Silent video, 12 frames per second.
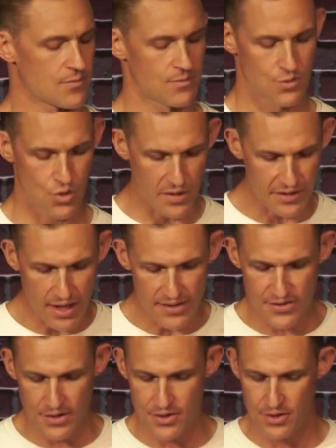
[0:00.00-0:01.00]
Join God's
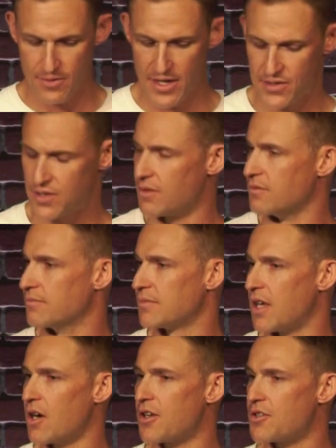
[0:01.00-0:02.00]
search and rescue.
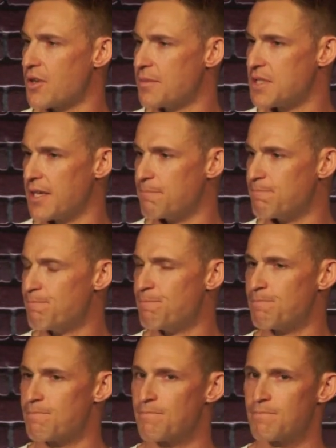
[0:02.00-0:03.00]
Get on a dream team.
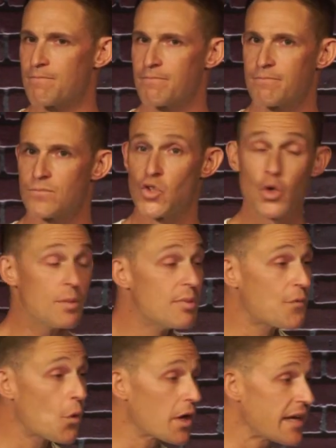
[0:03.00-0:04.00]
Do it
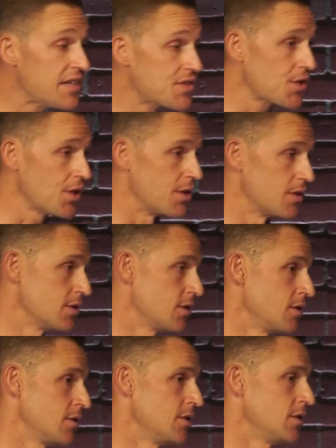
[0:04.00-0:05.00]
before Easter
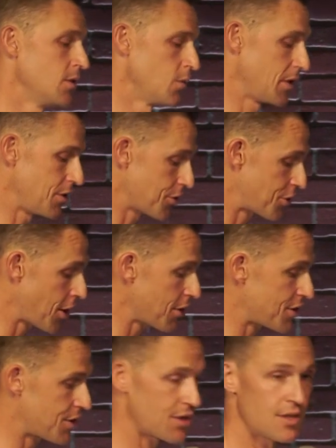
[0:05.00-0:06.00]
when your
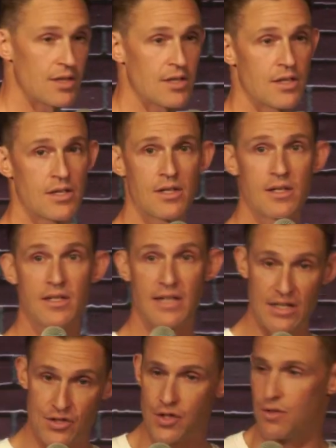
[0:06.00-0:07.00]
church
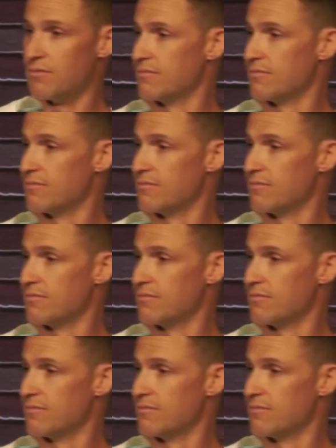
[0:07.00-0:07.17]
needs you.